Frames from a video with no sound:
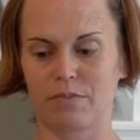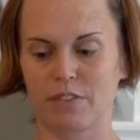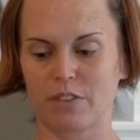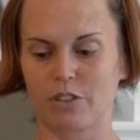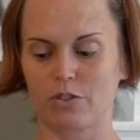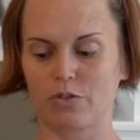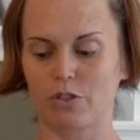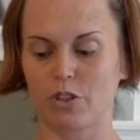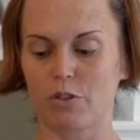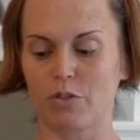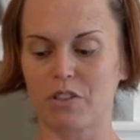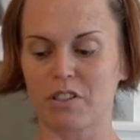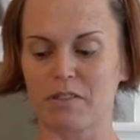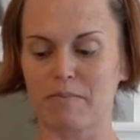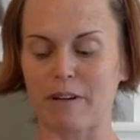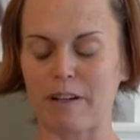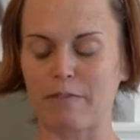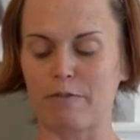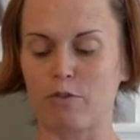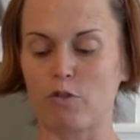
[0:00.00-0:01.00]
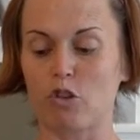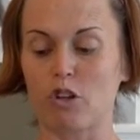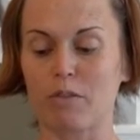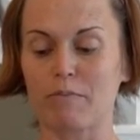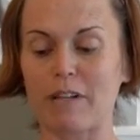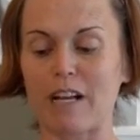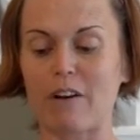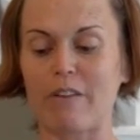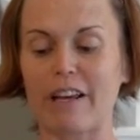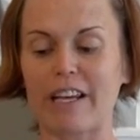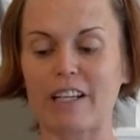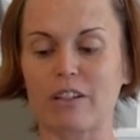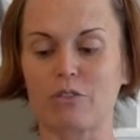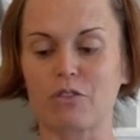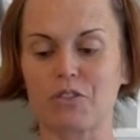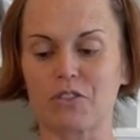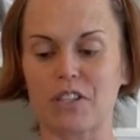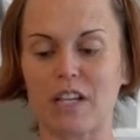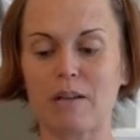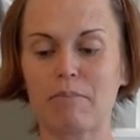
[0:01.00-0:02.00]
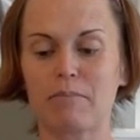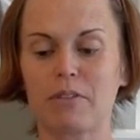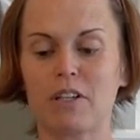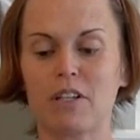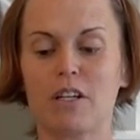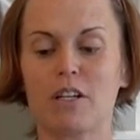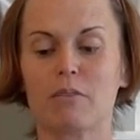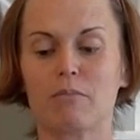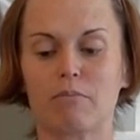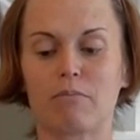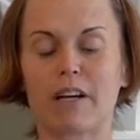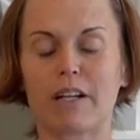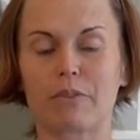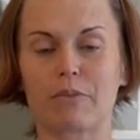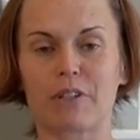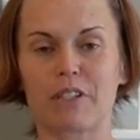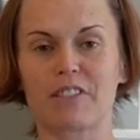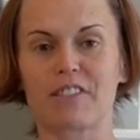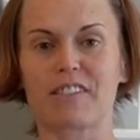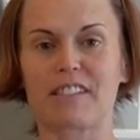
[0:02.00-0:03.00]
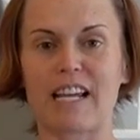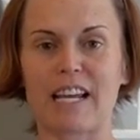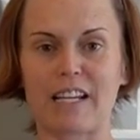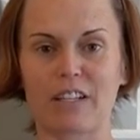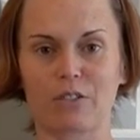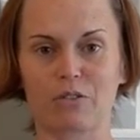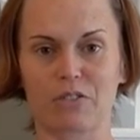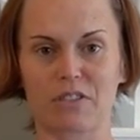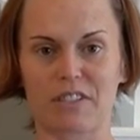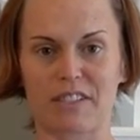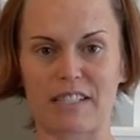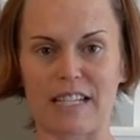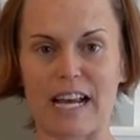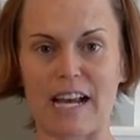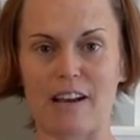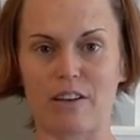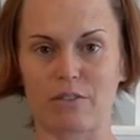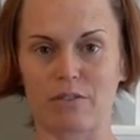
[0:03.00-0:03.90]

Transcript: You'll notice my forearm now angles up, my wrist angles down.